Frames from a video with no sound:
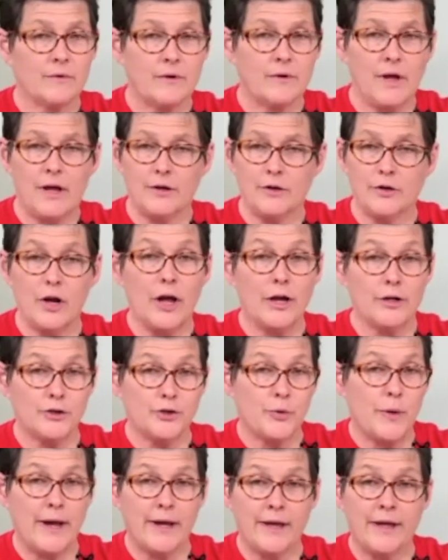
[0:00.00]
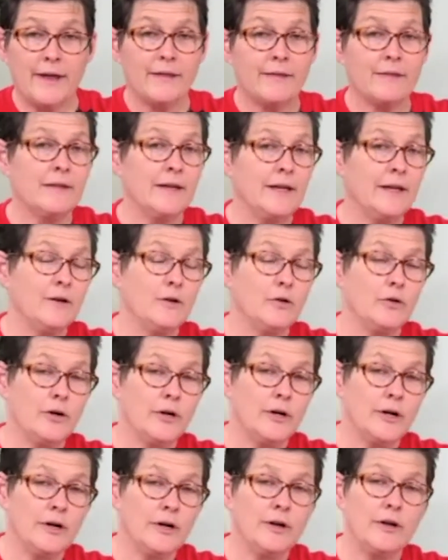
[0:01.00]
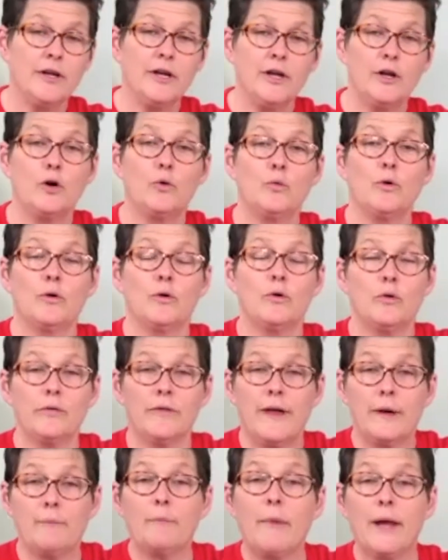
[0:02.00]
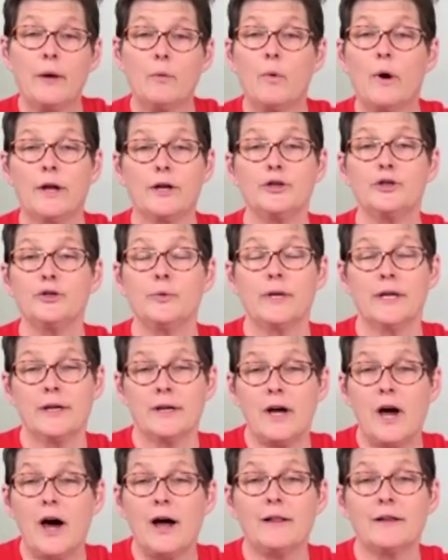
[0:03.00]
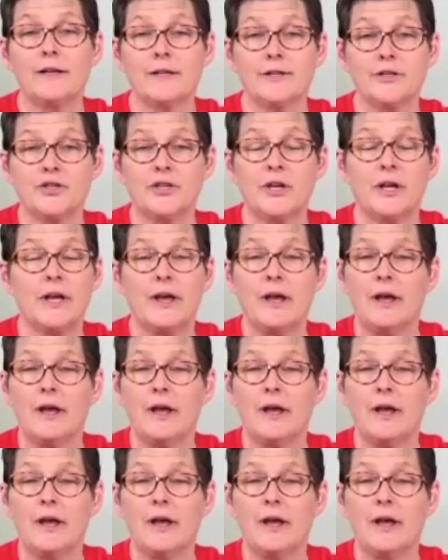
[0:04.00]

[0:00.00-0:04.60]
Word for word: A, a track athlete, or, you know, that might want to do it in college?